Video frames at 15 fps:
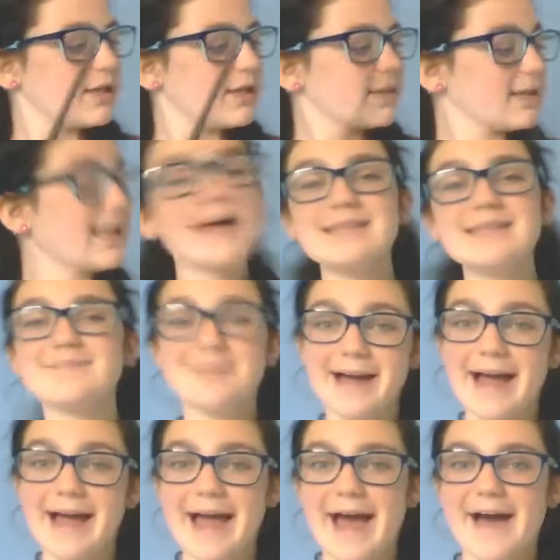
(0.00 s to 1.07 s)
The last book
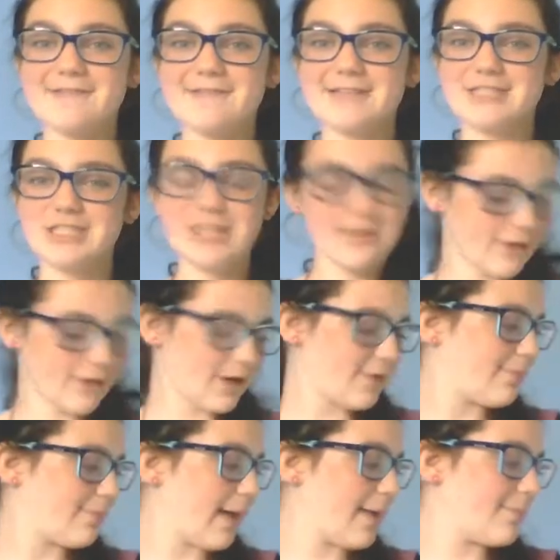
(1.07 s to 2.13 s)
I have is Shiver
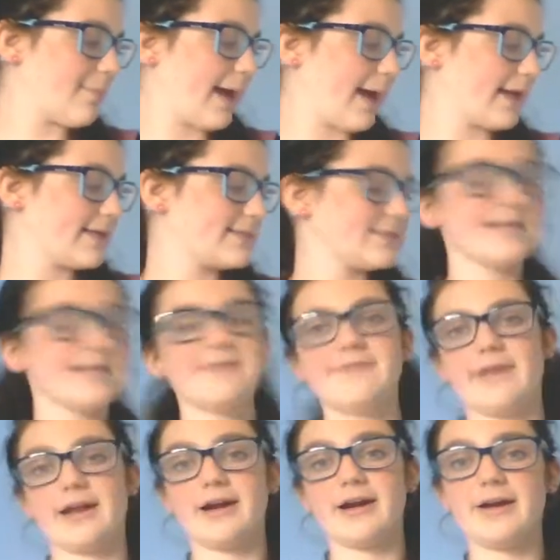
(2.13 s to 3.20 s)
by Maggie
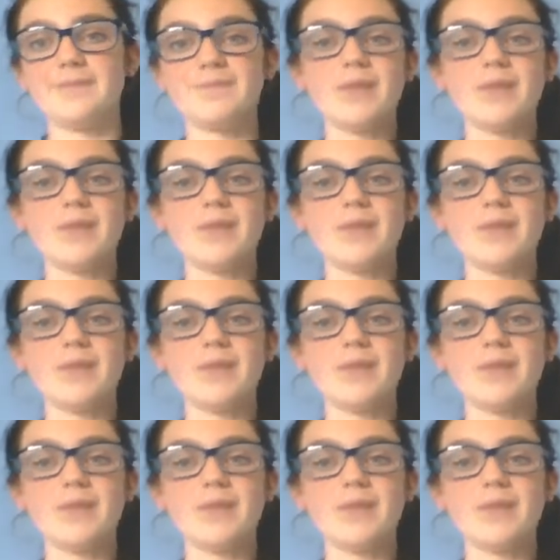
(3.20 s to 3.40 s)
Stiefvater.